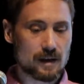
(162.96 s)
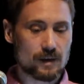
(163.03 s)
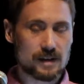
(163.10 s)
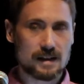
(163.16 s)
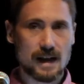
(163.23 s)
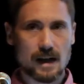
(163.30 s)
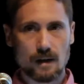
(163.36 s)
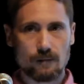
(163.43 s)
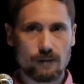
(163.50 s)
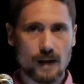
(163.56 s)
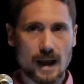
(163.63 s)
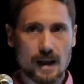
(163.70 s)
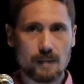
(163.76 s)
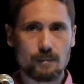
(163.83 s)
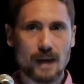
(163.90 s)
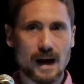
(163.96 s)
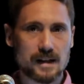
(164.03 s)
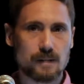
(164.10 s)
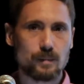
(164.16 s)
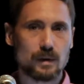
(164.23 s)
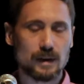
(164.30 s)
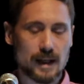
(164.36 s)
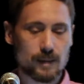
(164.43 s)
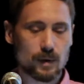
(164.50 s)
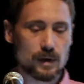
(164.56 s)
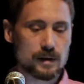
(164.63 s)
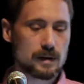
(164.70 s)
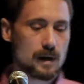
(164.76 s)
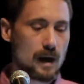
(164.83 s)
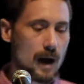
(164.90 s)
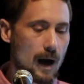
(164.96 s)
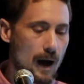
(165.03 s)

of a set of n possible labels.